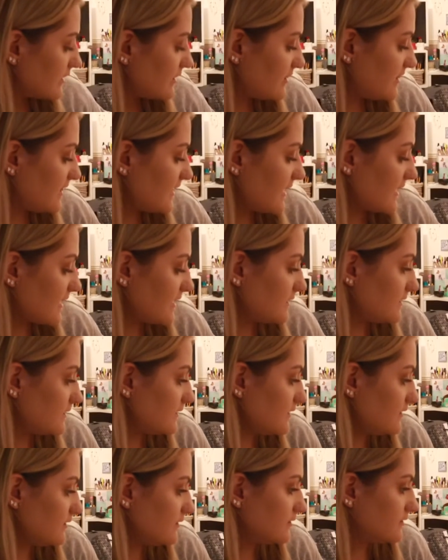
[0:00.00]

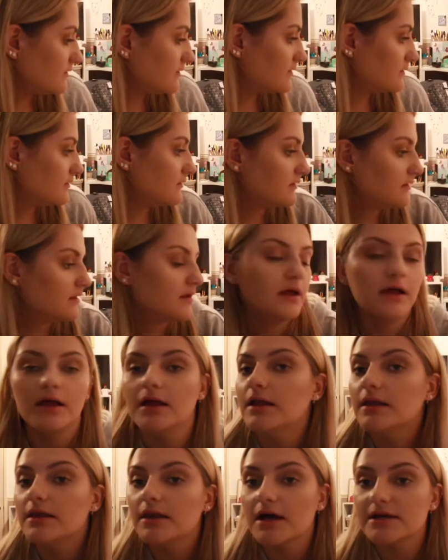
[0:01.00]
Then,
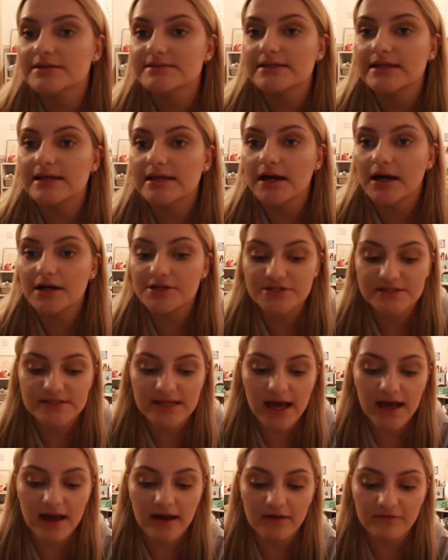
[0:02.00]
lastly, I just
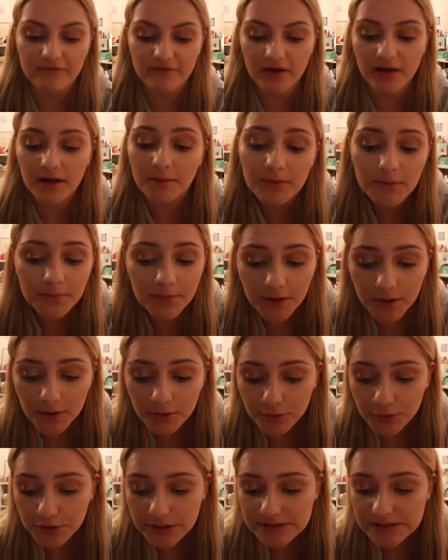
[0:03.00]
have a couple of
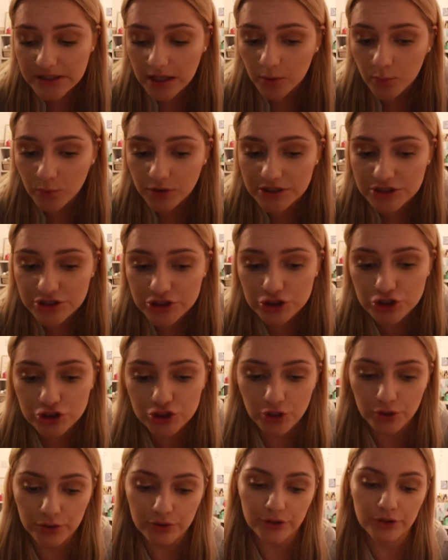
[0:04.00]
Polaroids that I wanted to
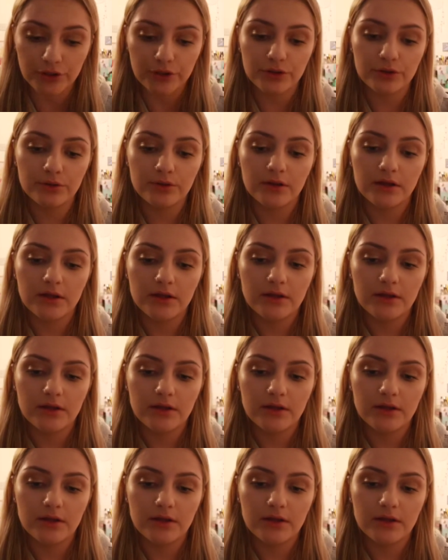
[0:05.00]
show you,